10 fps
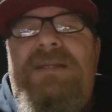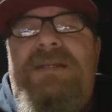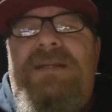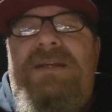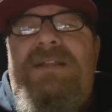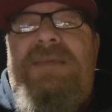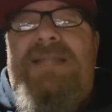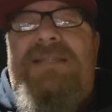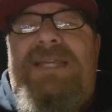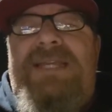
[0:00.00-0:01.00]
Bad
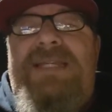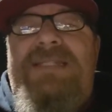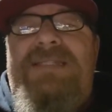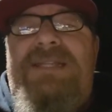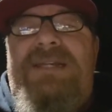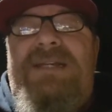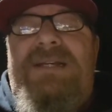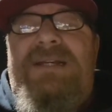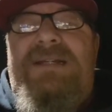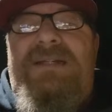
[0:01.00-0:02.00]
thing is,
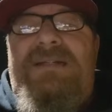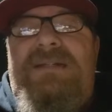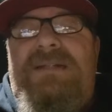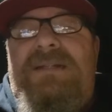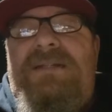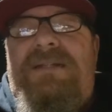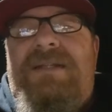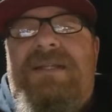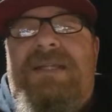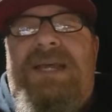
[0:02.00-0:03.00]

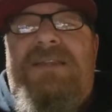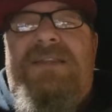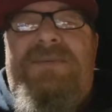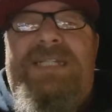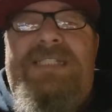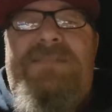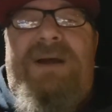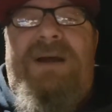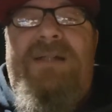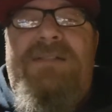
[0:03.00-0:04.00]
he had 3
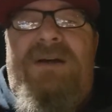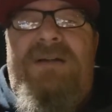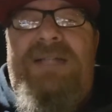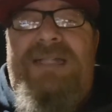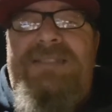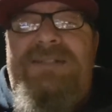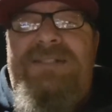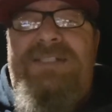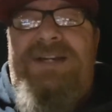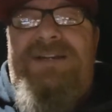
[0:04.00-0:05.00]
spots all next to
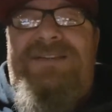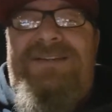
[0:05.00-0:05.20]
each other.